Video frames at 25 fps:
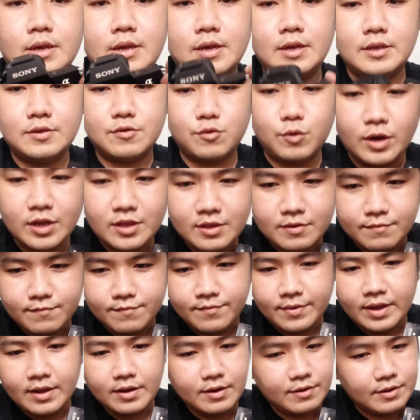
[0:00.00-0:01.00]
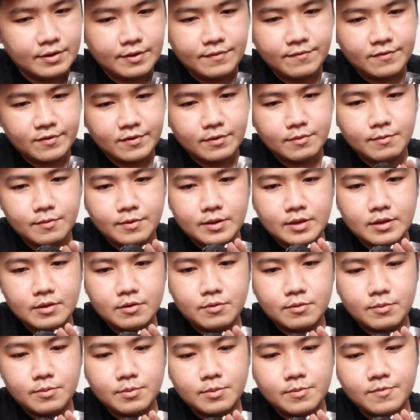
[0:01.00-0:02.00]
It's quite very different when
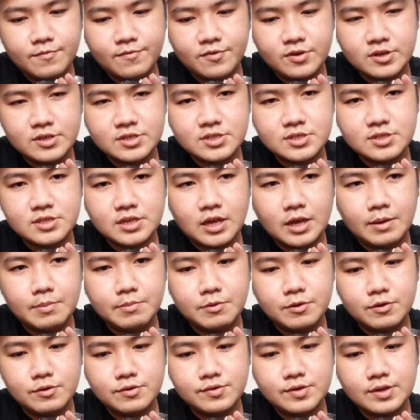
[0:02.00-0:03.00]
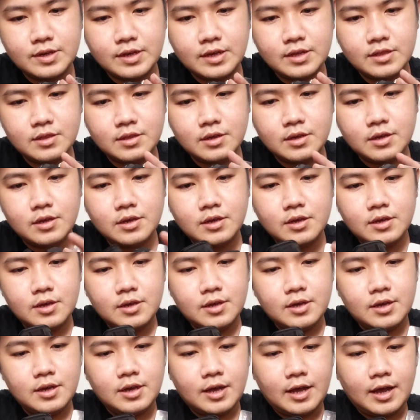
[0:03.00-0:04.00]
you first time using it,
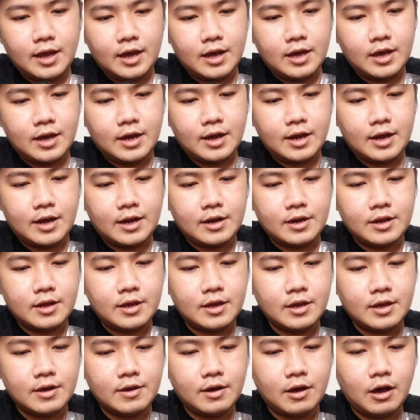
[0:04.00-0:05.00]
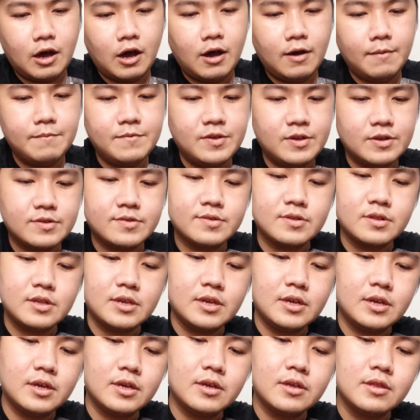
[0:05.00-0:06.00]
and
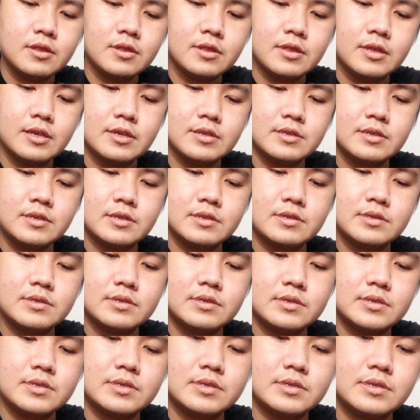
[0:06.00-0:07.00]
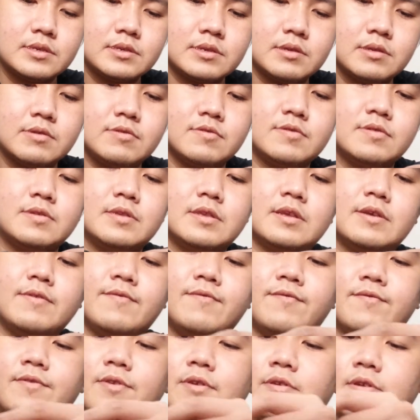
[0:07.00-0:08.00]
obviously this is
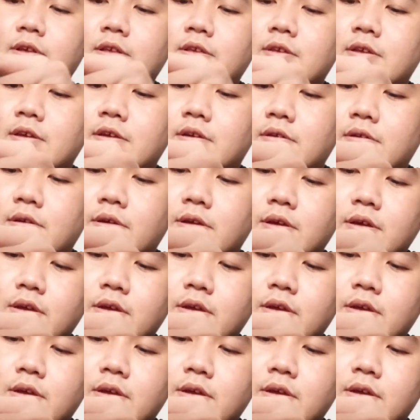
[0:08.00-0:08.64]
different right here.